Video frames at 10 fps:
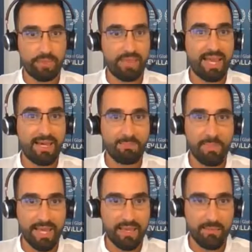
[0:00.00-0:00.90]
they are
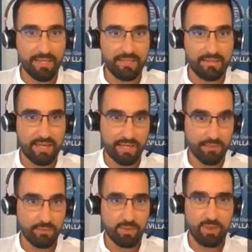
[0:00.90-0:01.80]
very, very
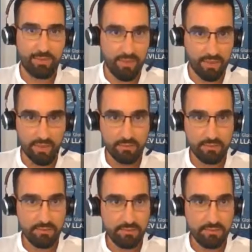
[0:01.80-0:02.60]
strict with everything.